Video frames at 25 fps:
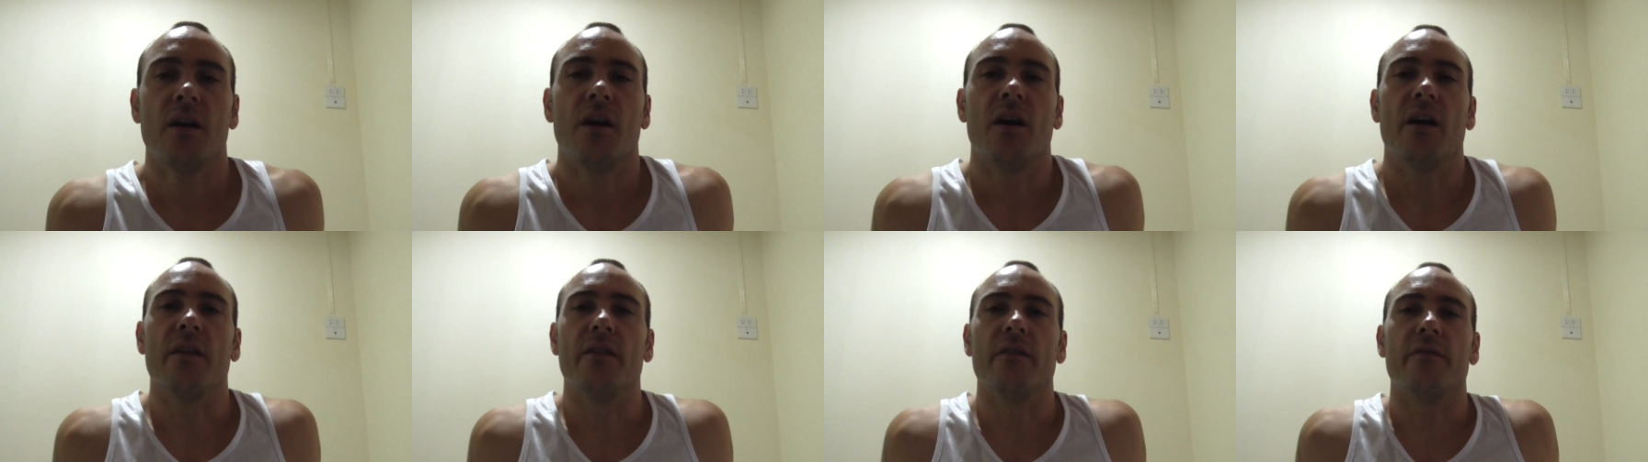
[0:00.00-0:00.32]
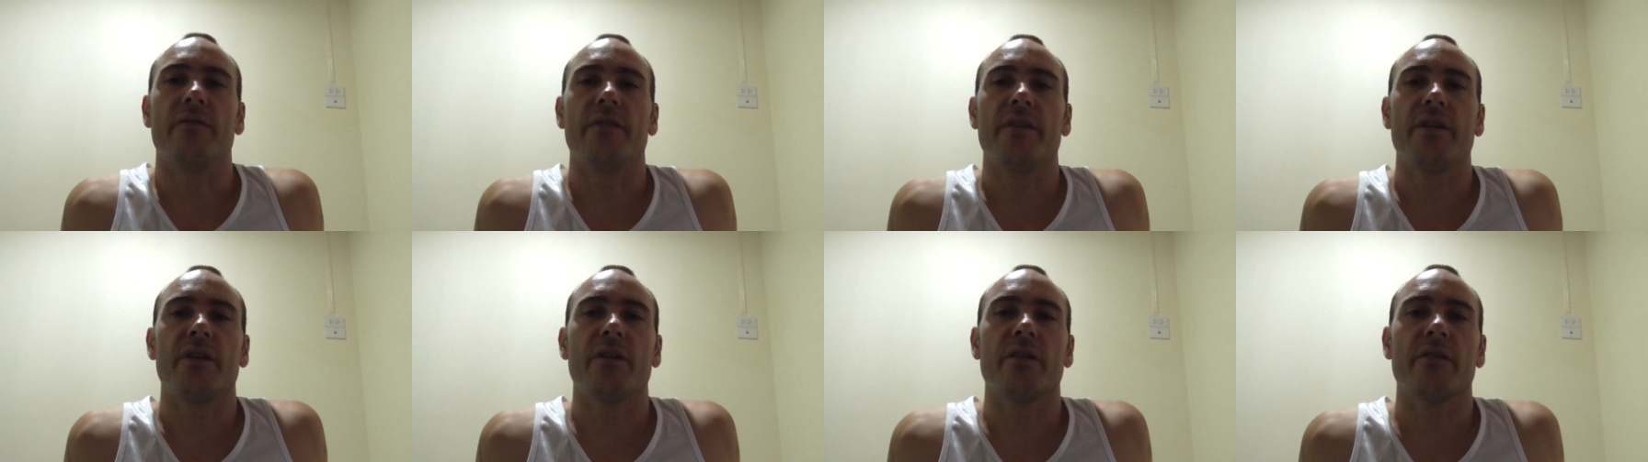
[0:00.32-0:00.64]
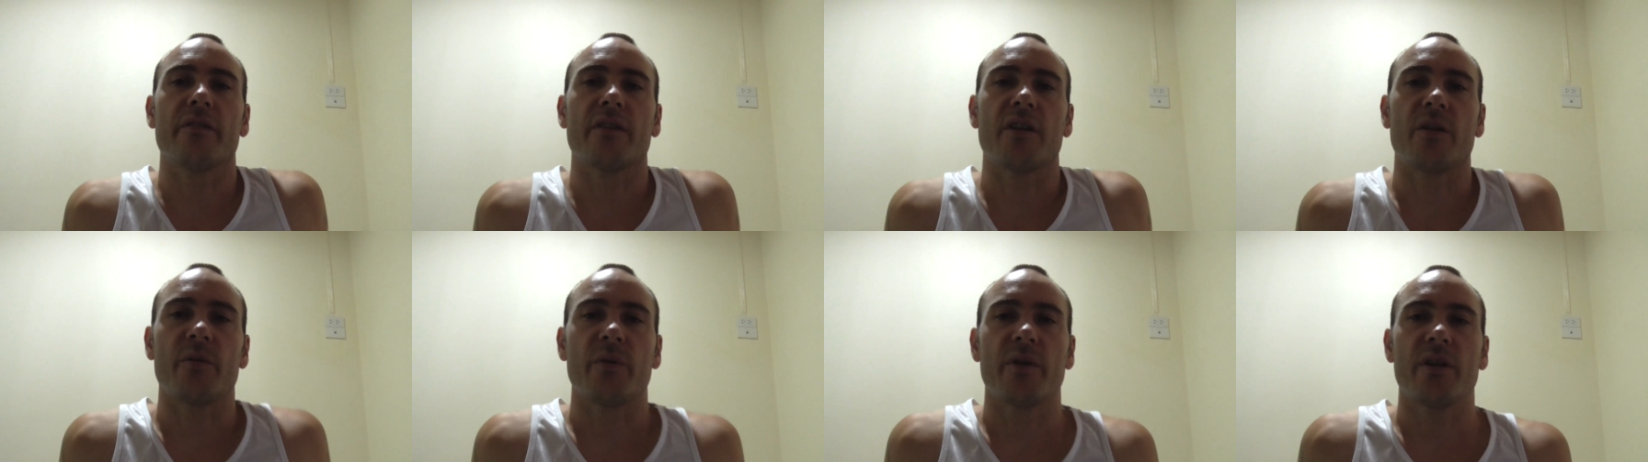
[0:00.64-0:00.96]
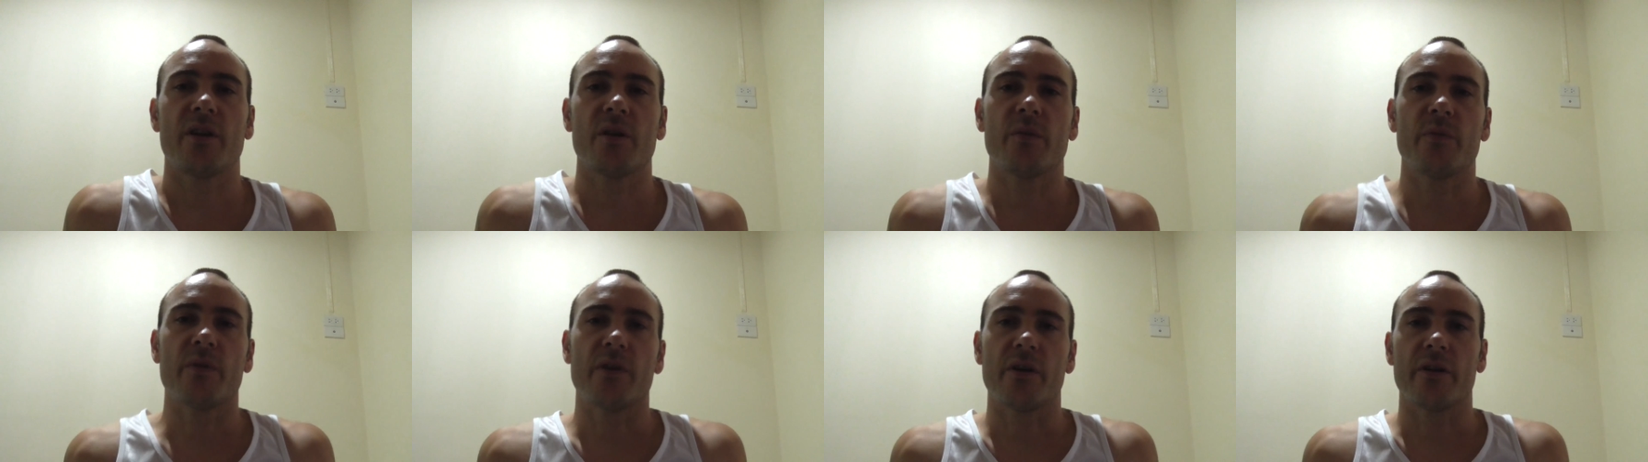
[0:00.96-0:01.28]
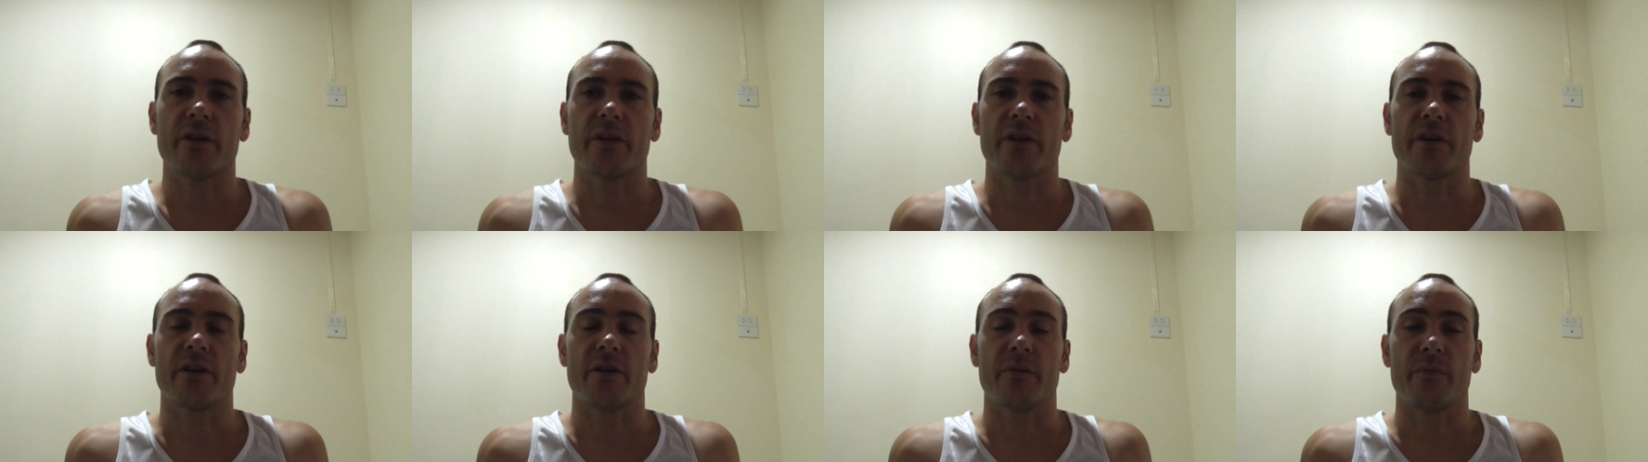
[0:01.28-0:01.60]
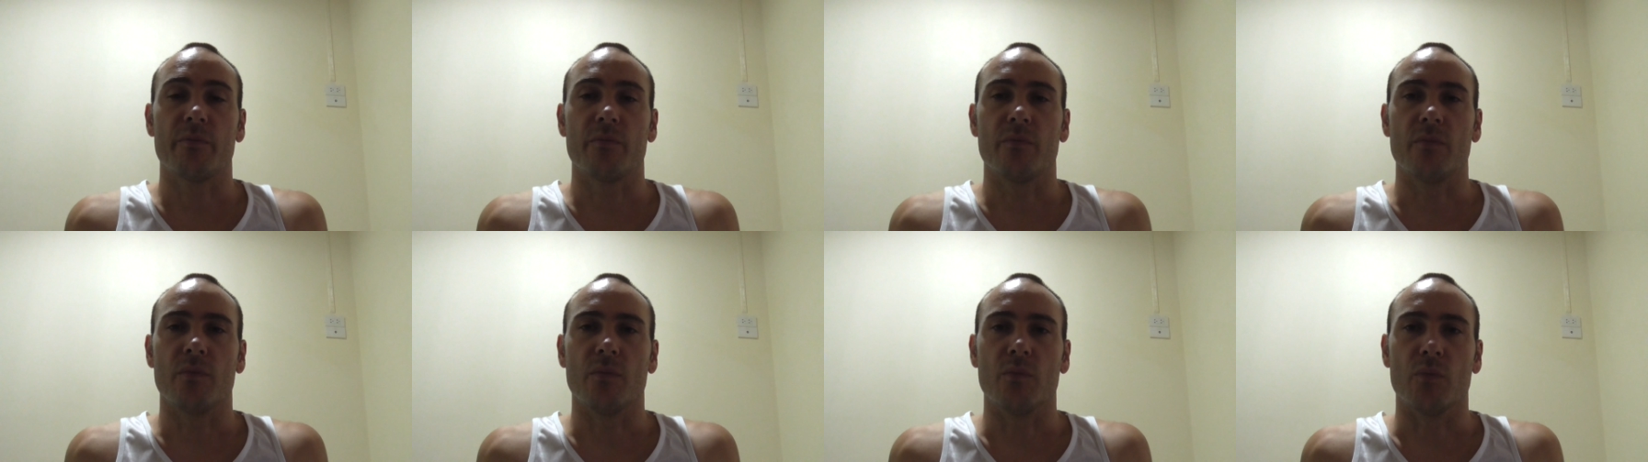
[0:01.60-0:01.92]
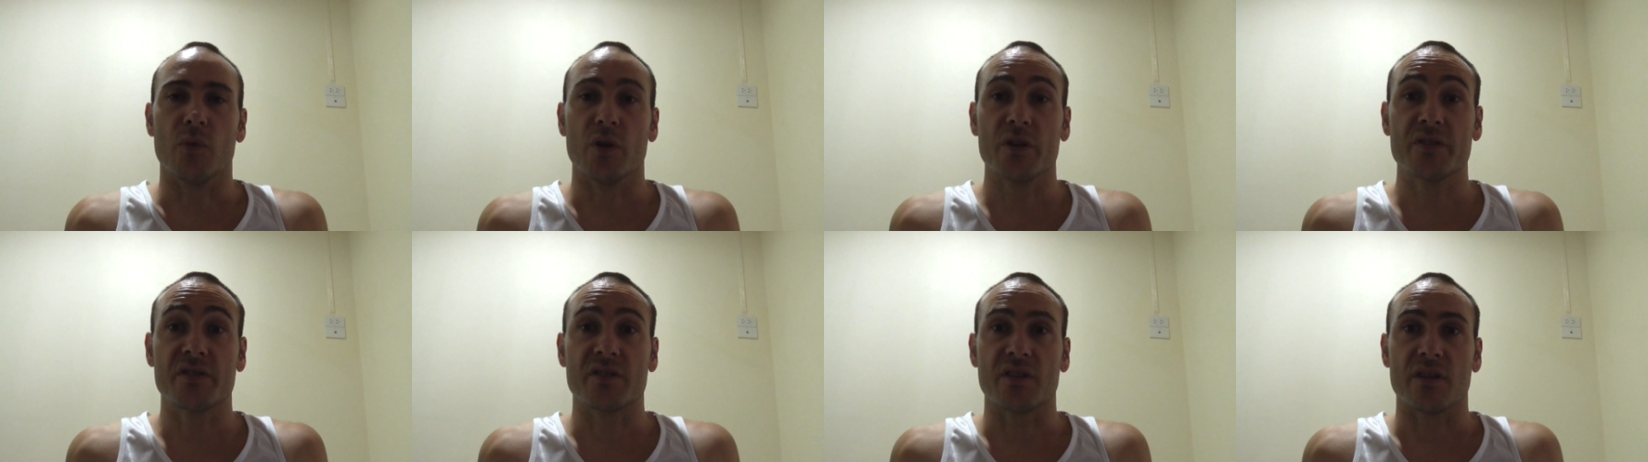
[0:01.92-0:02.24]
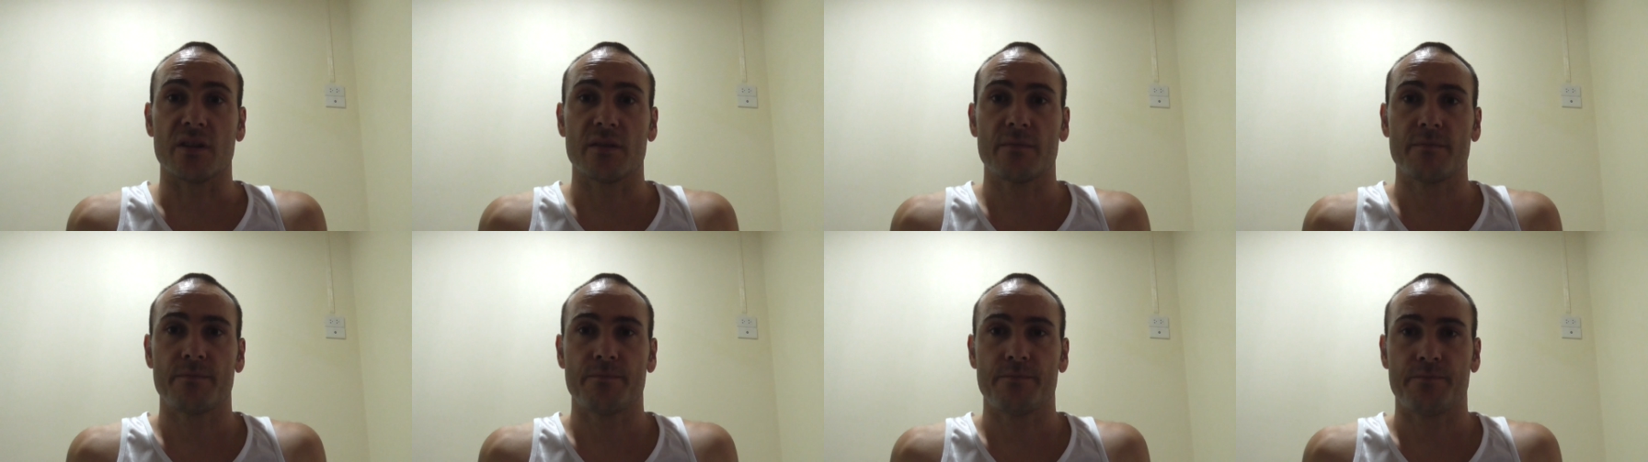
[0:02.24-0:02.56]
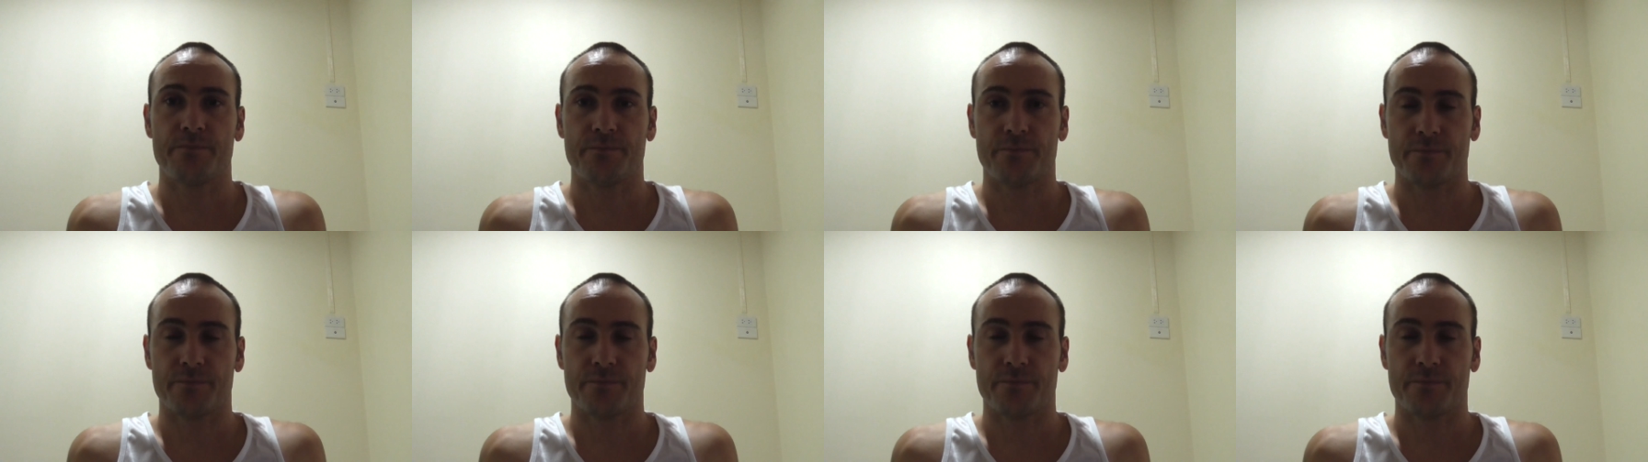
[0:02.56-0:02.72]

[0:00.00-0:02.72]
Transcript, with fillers: on the video that I made about uh, MRSA,